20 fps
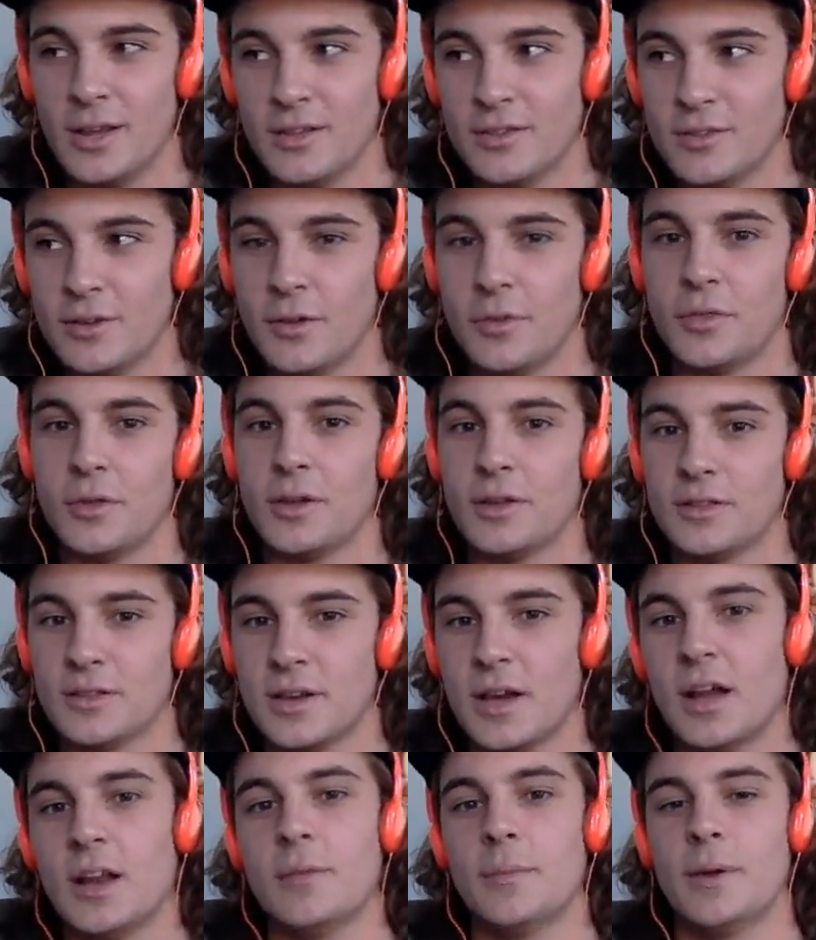So I think it's
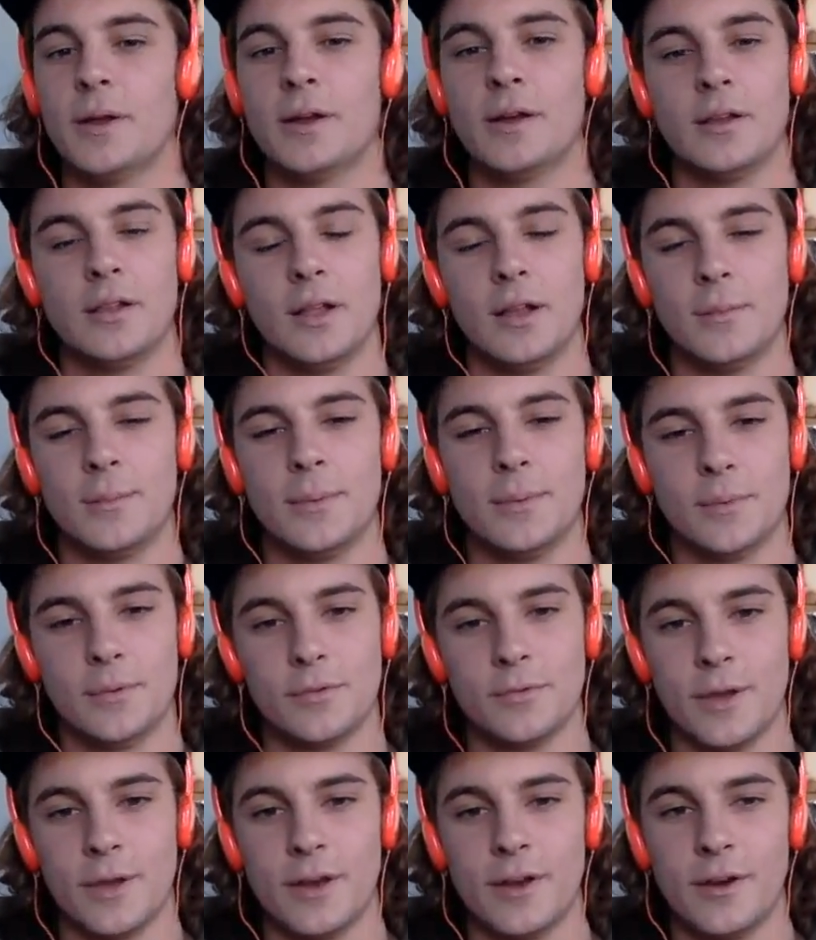kind of been on a lot of
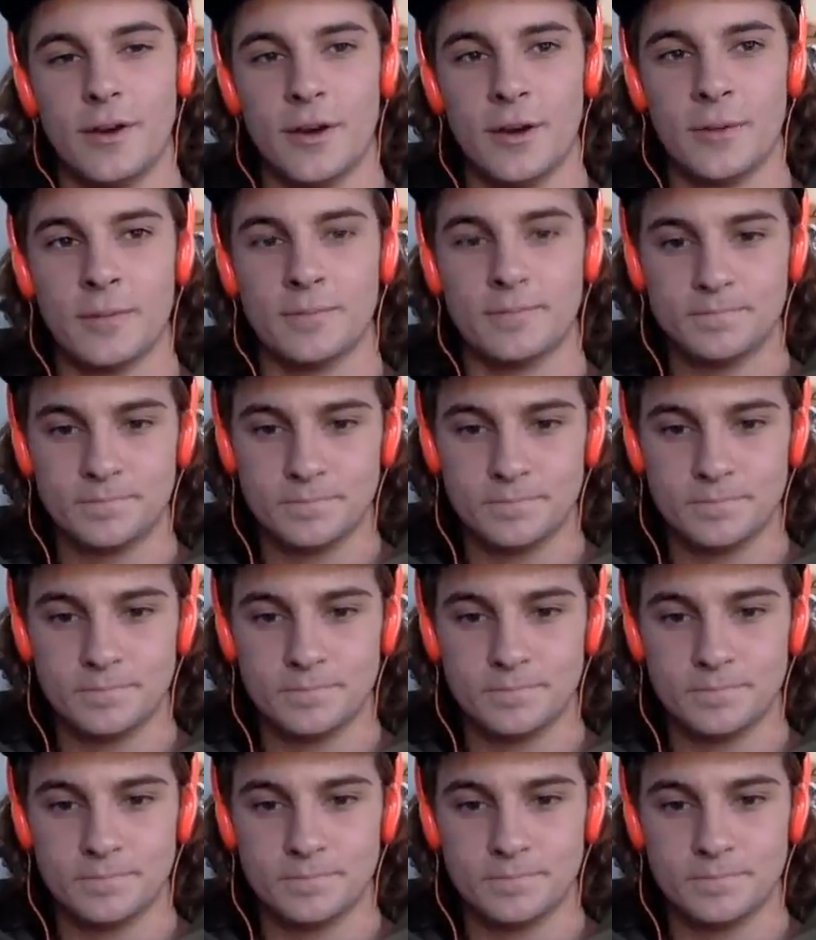people's radar,